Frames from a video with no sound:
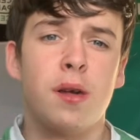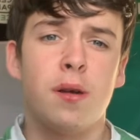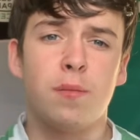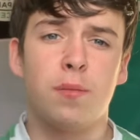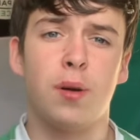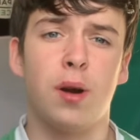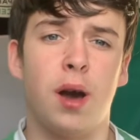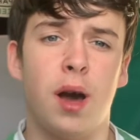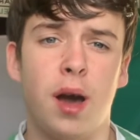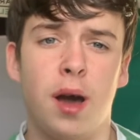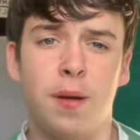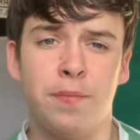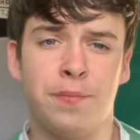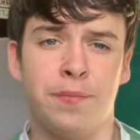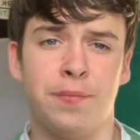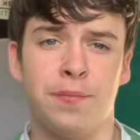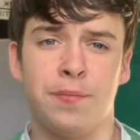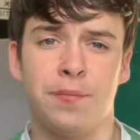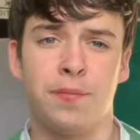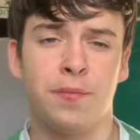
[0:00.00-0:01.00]
But
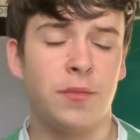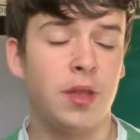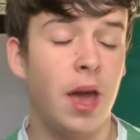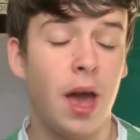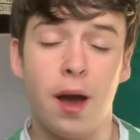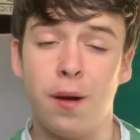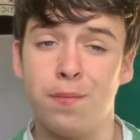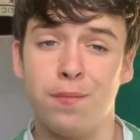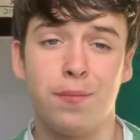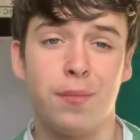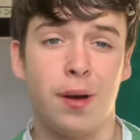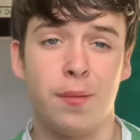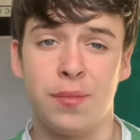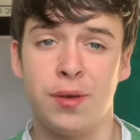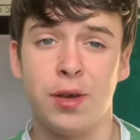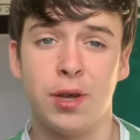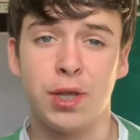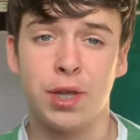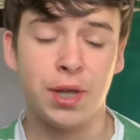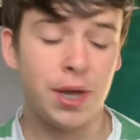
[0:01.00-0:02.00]
yeah, I'm
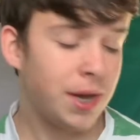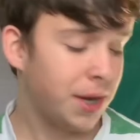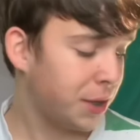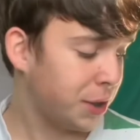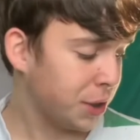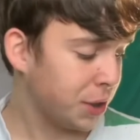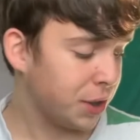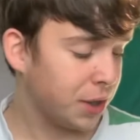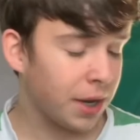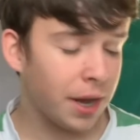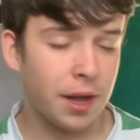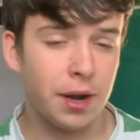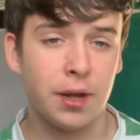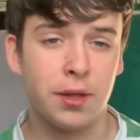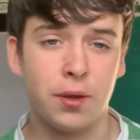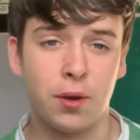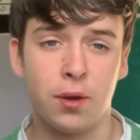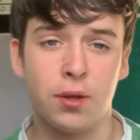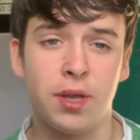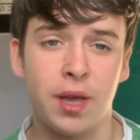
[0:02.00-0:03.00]
here today just to kind of
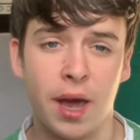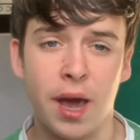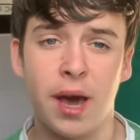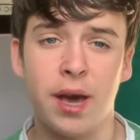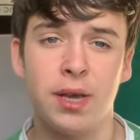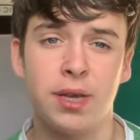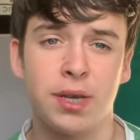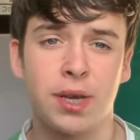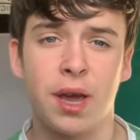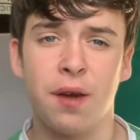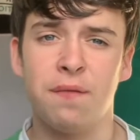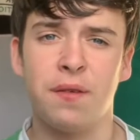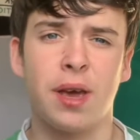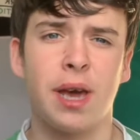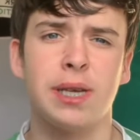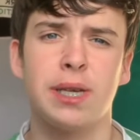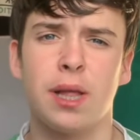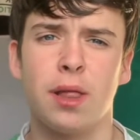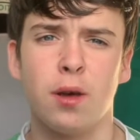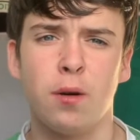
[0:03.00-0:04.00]
talk to you guys, give you
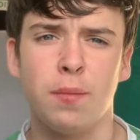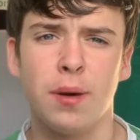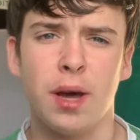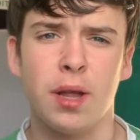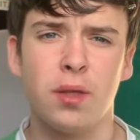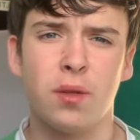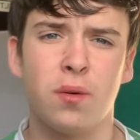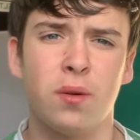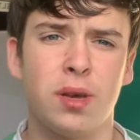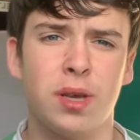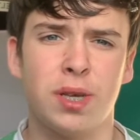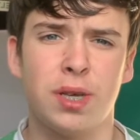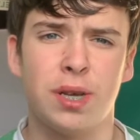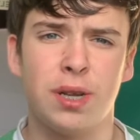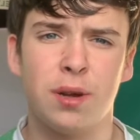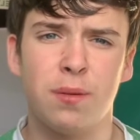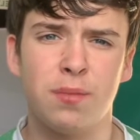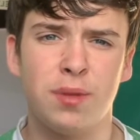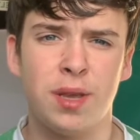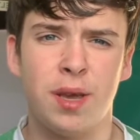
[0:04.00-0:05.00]
guys a little bit of notice
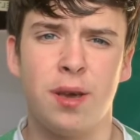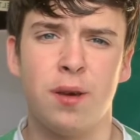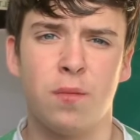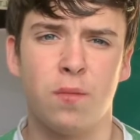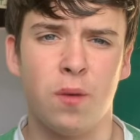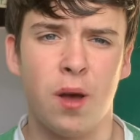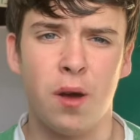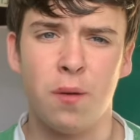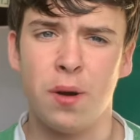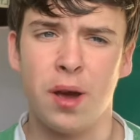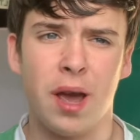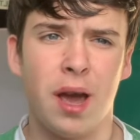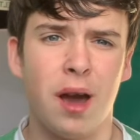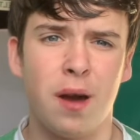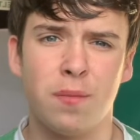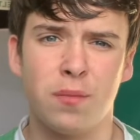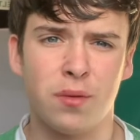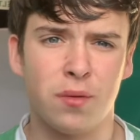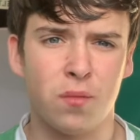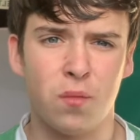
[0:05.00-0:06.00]
and update on how I
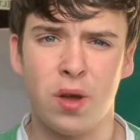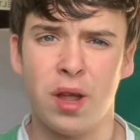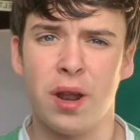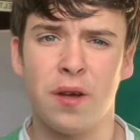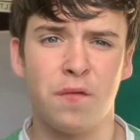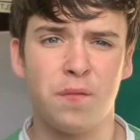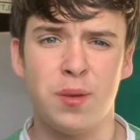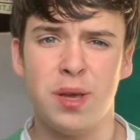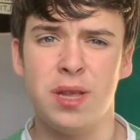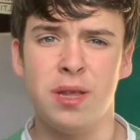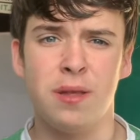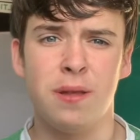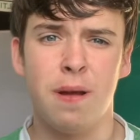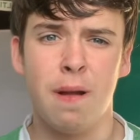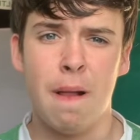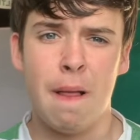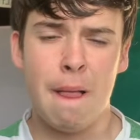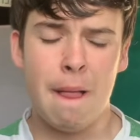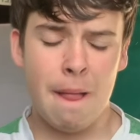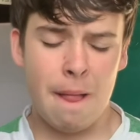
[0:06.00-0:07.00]
am and where I've been.
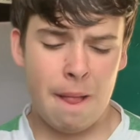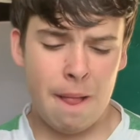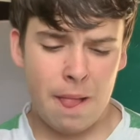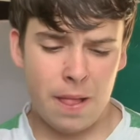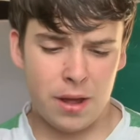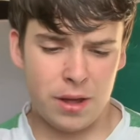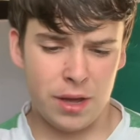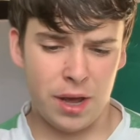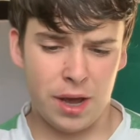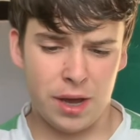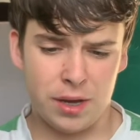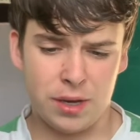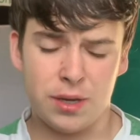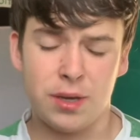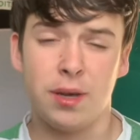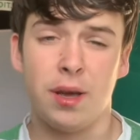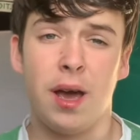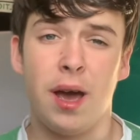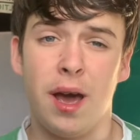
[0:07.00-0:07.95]
Yes.